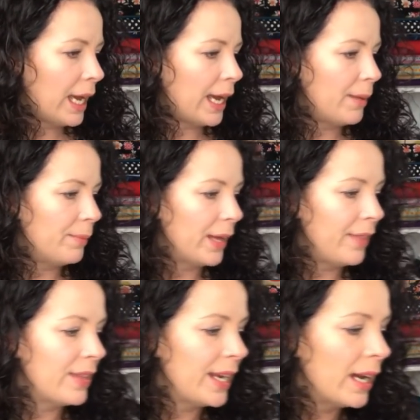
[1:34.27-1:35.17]

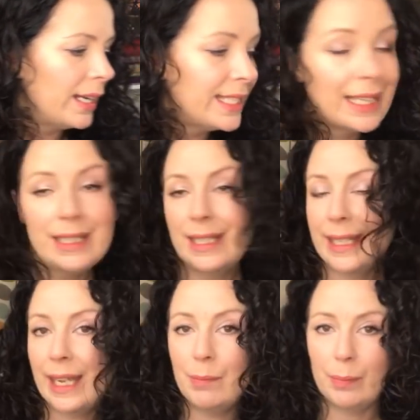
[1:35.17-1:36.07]
And then I tend to
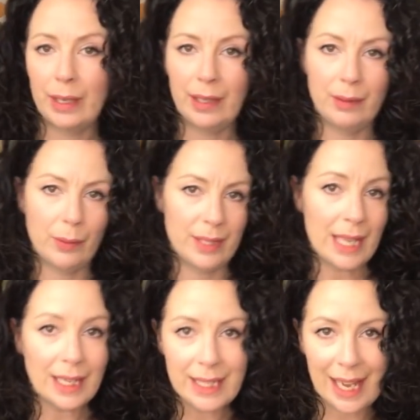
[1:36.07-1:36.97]
tape mine with
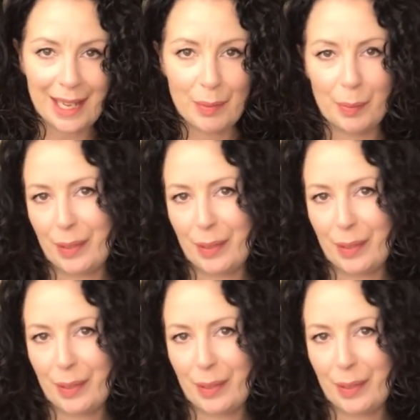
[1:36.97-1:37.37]
sellotape,